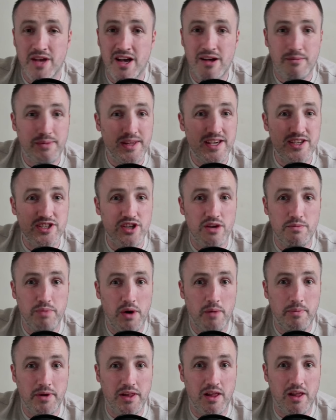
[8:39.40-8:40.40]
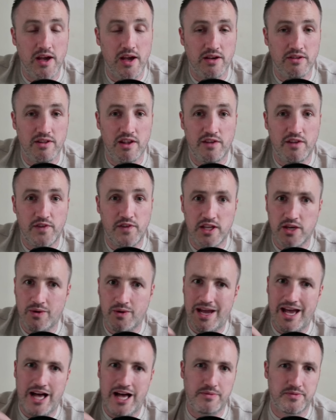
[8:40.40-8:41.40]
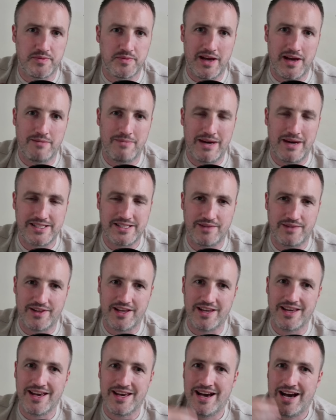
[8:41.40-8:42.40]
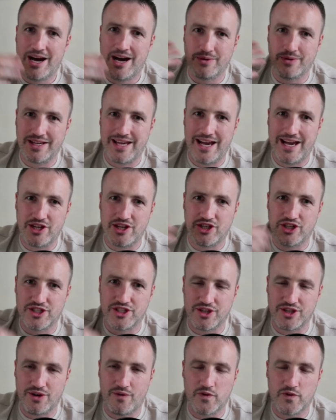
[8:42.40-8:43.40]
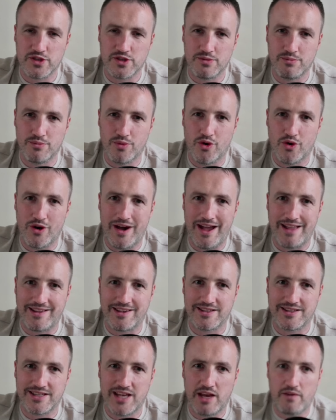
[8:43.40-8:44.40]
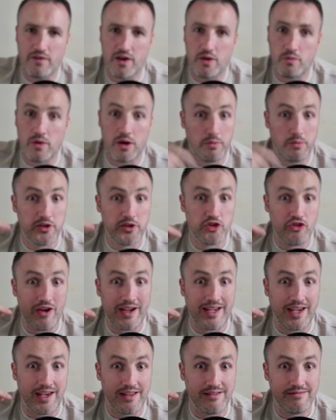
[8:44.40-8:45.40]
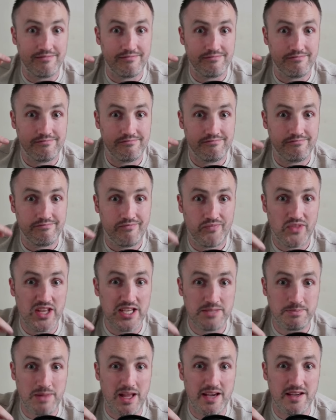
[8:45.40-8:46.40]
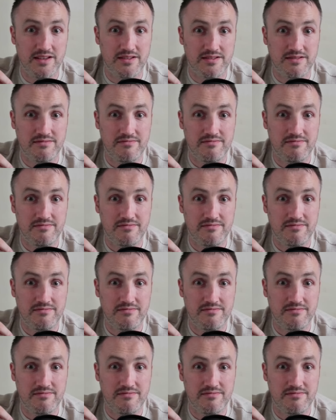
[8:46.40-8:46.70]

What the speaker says: Please do pop a like on this video. It helps me out massively. I will catch you soon for some more Edgar TV, where we'll be tracking these players.